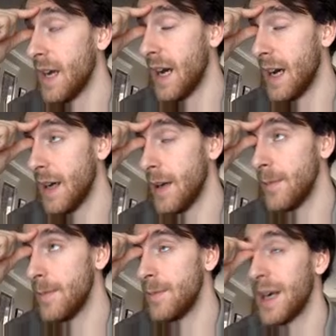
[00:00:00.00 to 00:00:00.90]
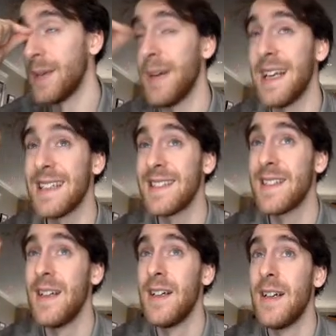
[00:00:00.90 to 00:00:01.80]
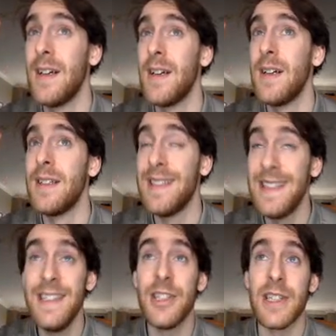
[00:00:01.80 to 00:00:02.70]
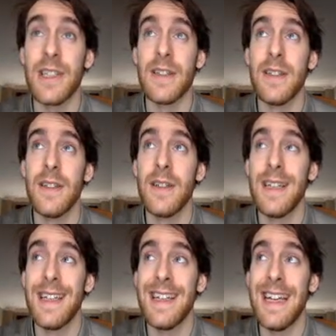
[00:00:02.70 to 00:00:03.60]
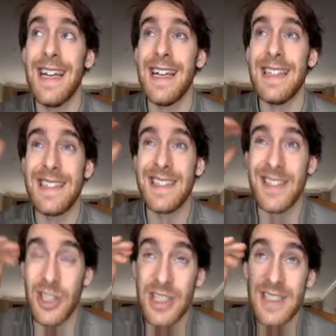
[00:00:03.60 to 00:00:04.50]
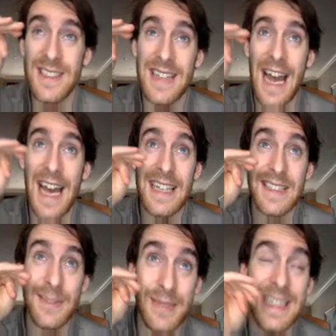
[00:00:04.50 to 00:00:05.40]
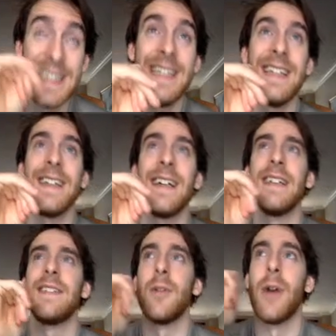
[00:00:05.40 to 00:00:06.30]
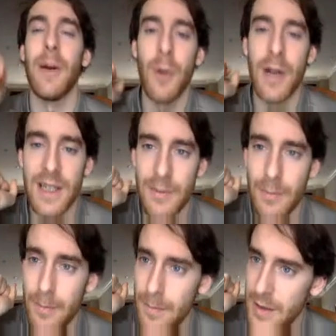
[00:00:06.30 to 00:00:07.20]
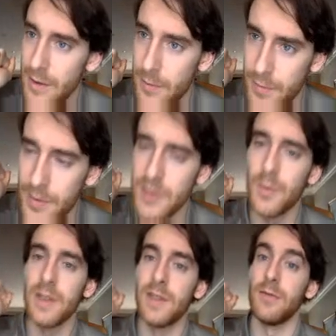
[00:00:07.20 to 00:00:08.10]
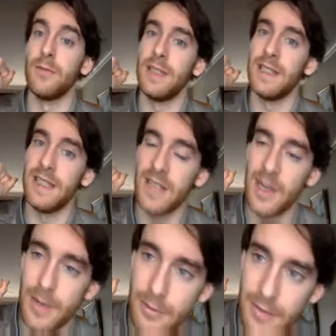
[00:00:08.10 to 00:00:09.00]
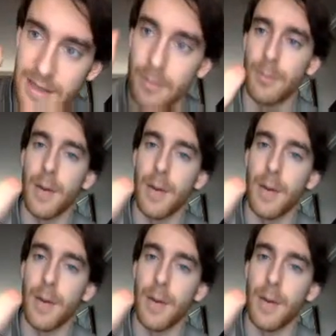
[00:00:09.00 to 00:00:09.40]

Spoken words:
pragmatics, teaching and it's just at its beginning, guys. So I want to be the first one to really come out and